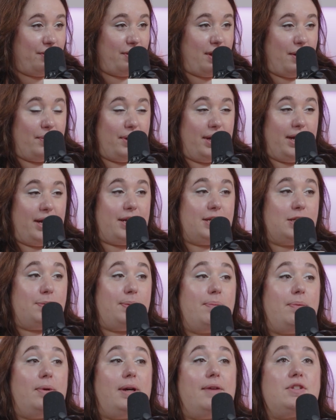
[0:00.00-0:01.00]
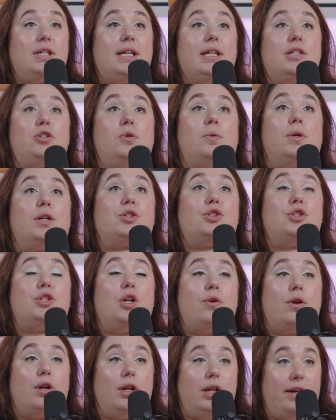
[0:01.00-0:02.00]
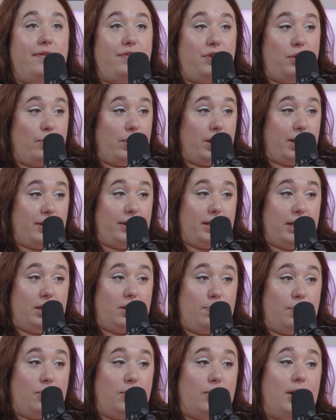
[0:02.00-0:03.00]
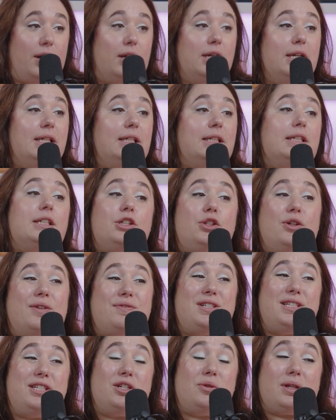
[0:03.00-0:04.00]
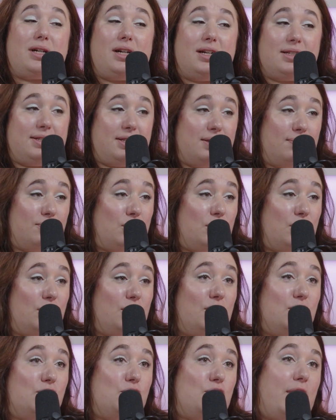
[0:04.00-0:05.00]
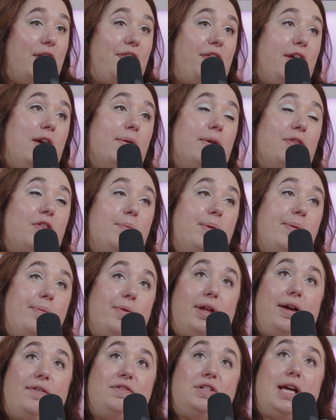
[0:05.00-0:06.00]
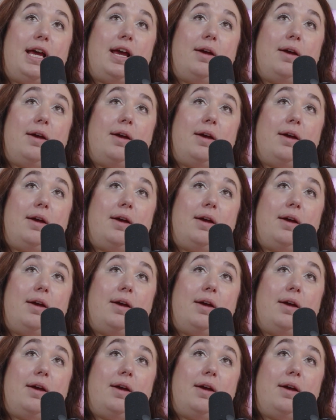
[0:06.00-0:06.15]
that way. Because people have to get to work so early if they work at the airport. You have to deal with customers, or I think about the people that have to